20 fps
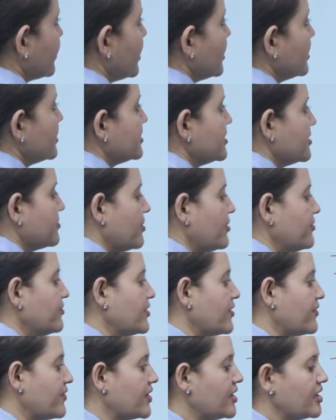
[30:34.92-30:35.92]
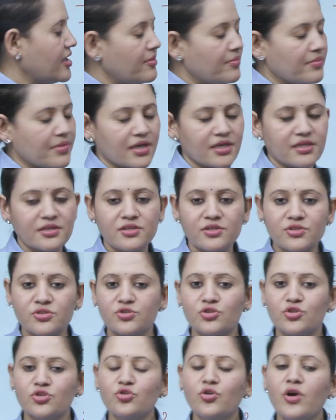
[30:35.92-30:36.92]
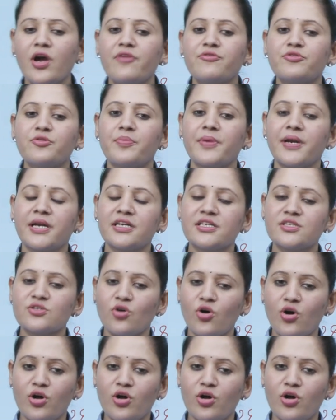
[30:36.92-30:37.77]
the LCM of given number. So you have to practice